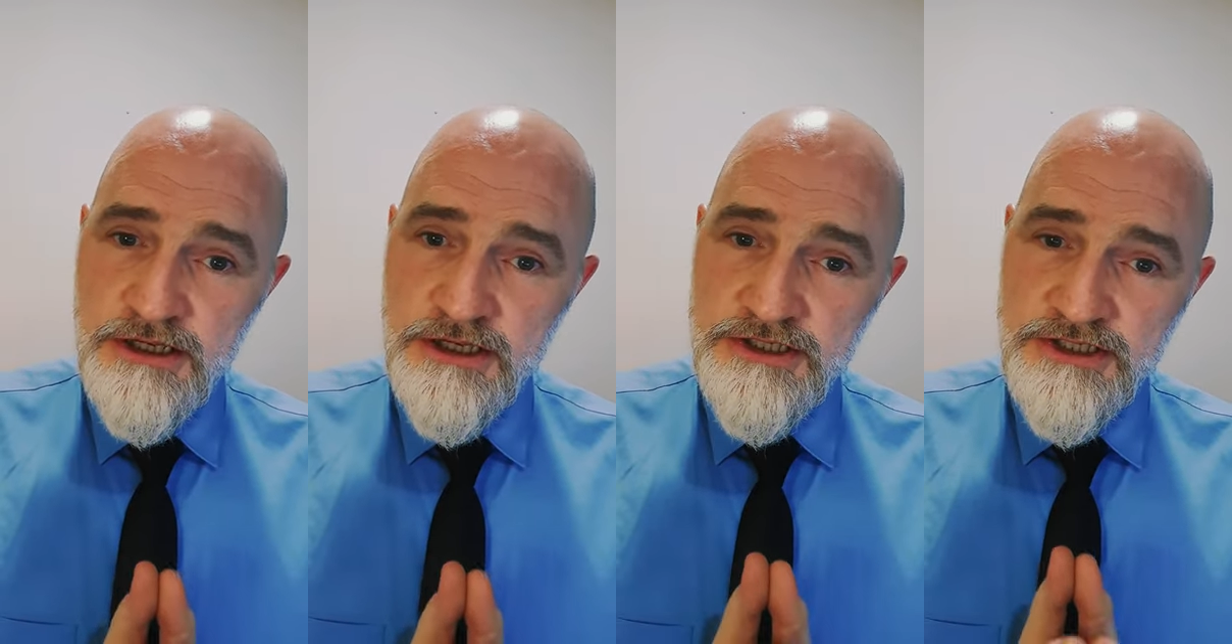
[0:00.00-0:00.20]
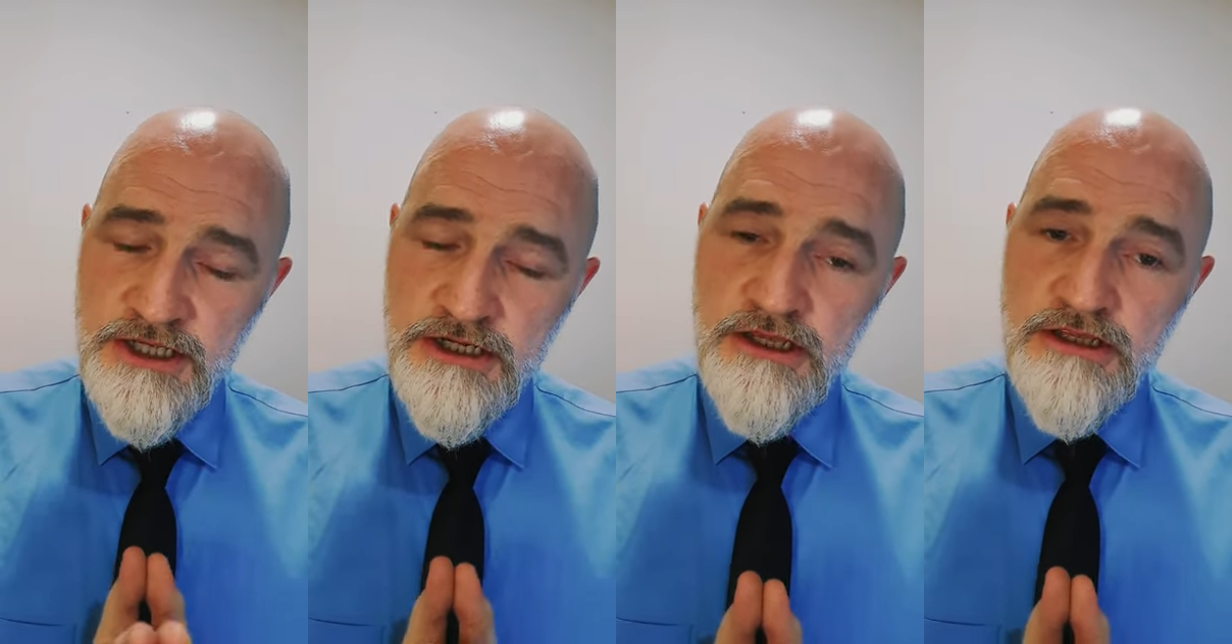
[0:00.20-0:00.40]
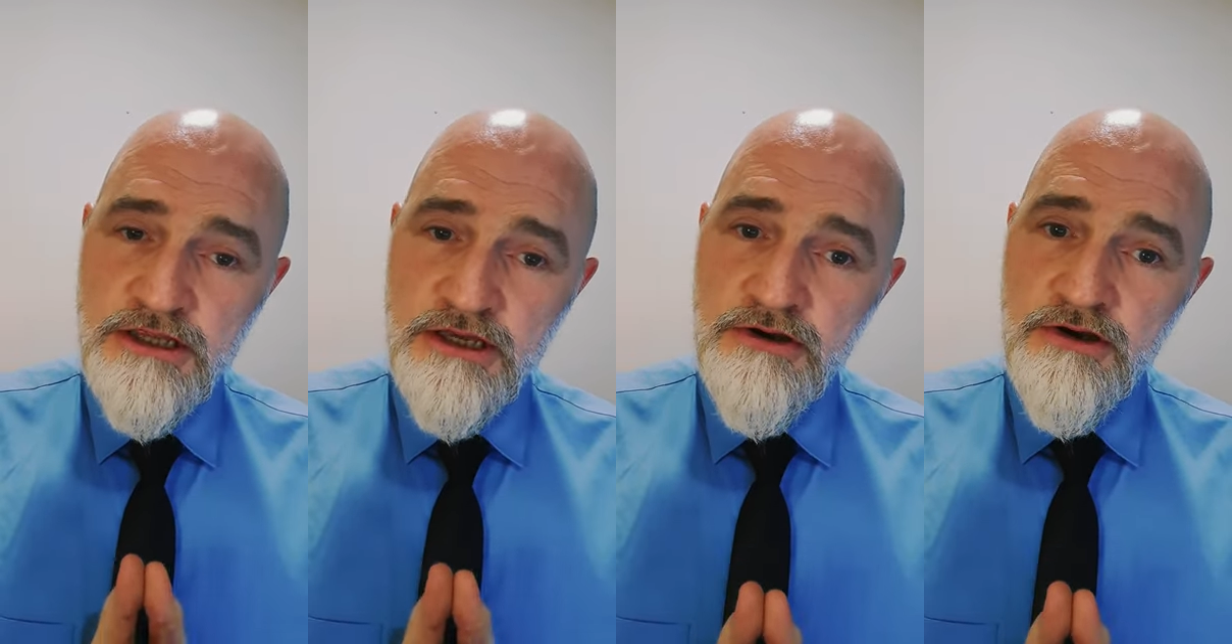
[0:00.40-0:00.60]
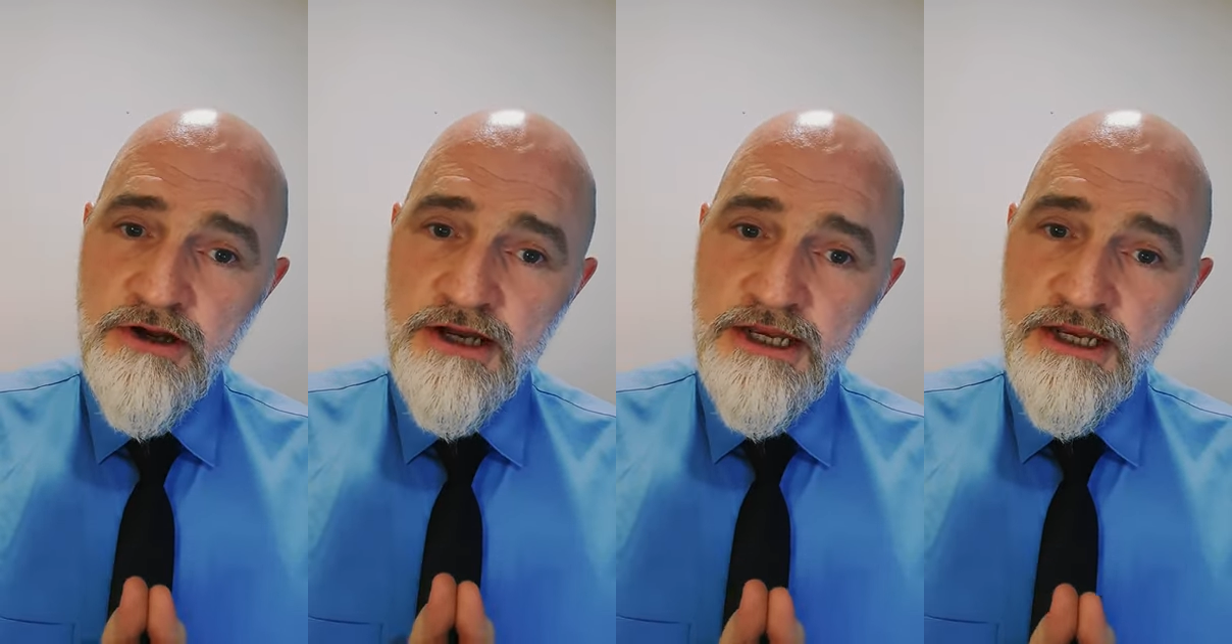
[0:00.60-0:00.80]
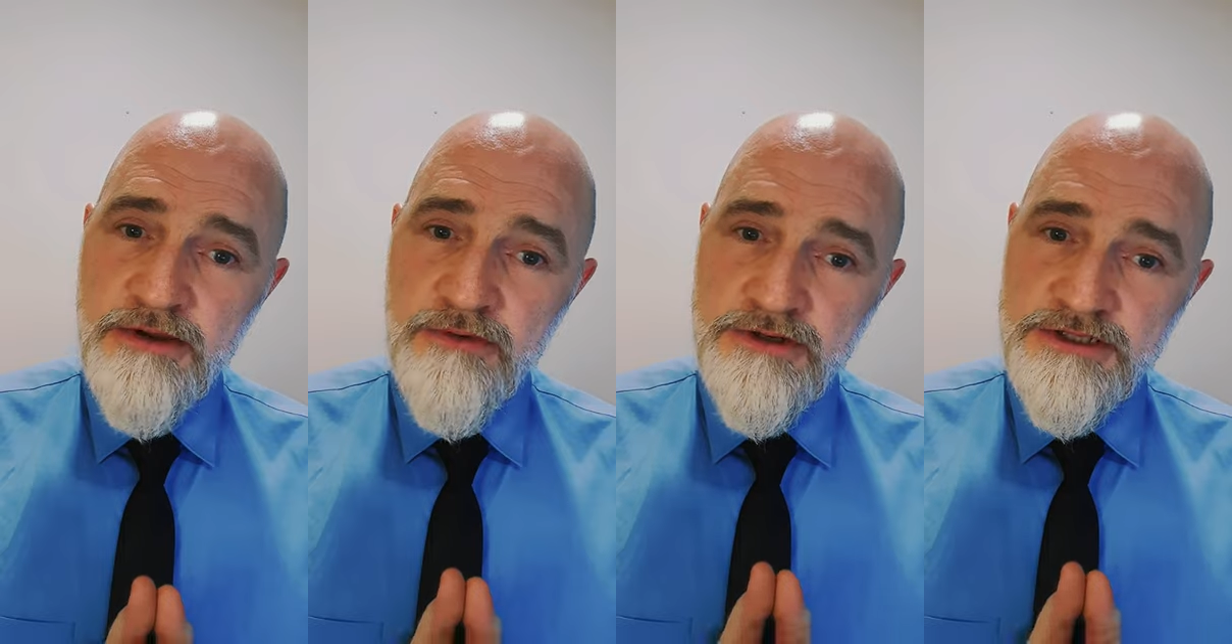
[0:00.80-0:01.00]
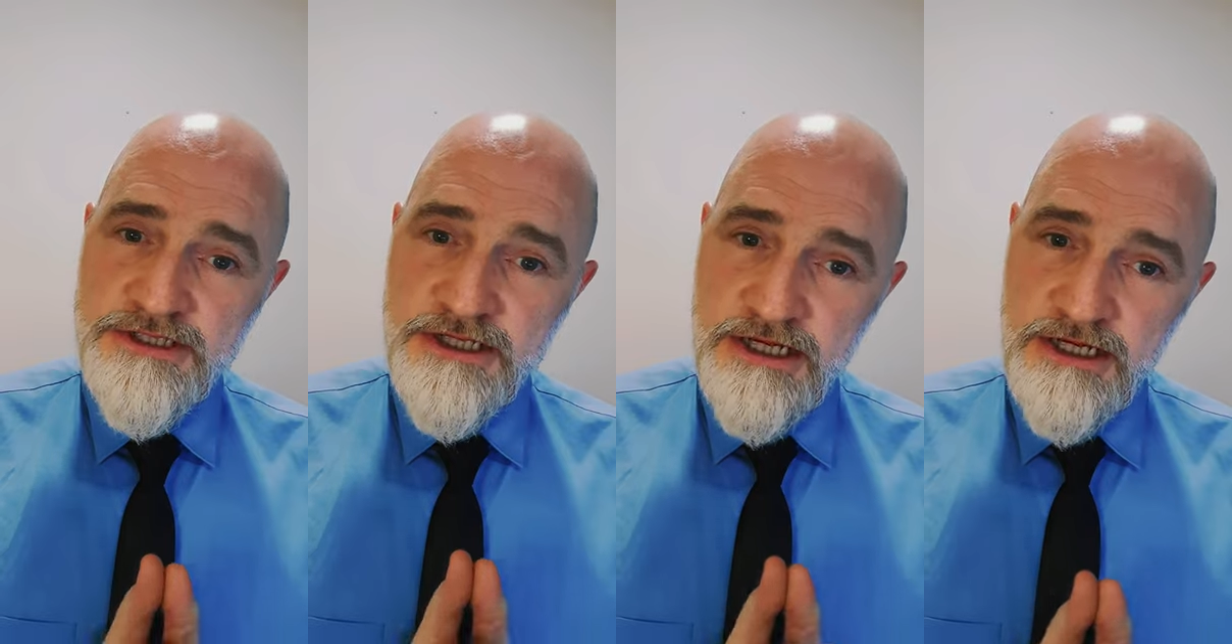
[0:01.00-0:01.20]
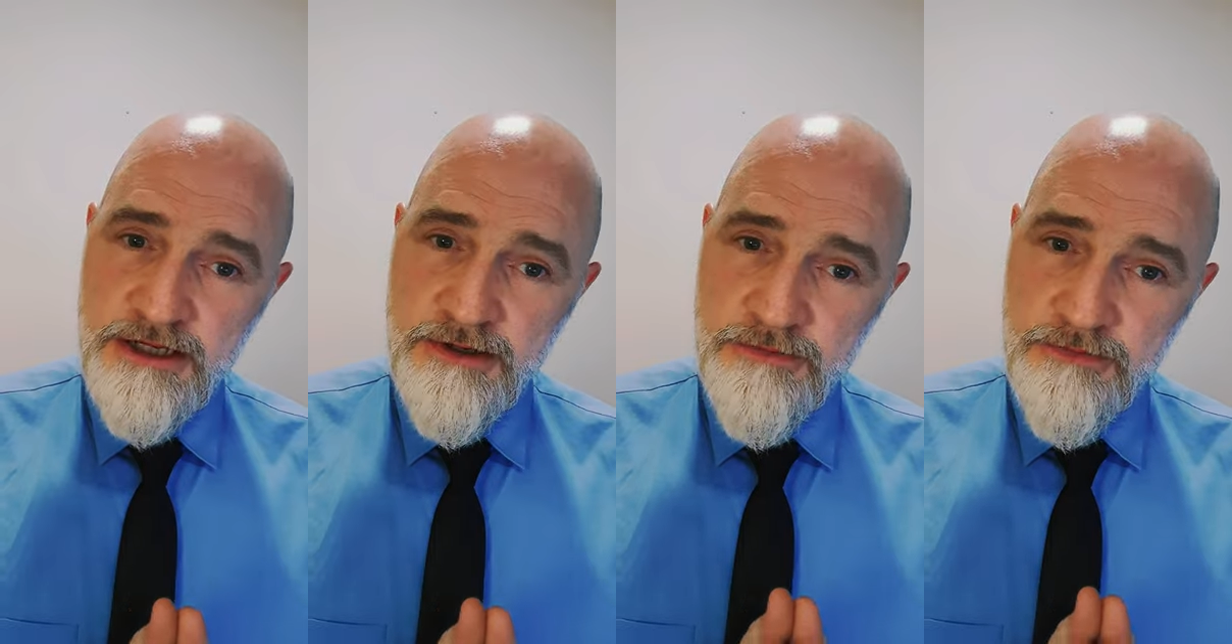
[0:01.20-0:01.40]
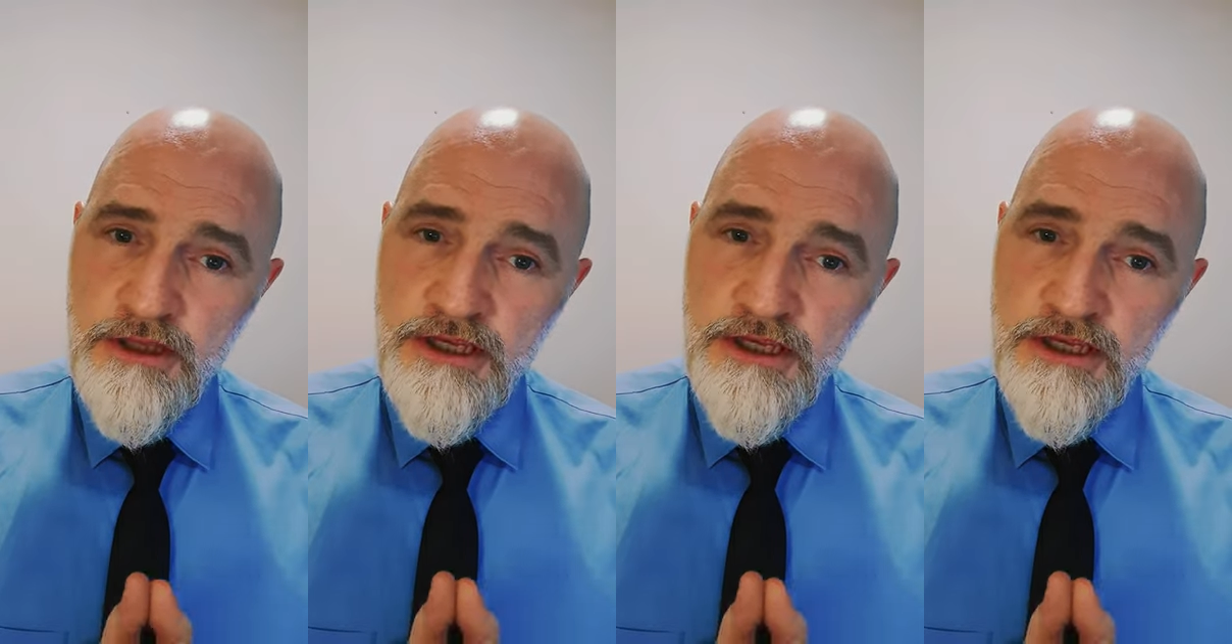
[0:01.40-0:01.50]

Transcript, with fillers: sallallahu alaihi wasallam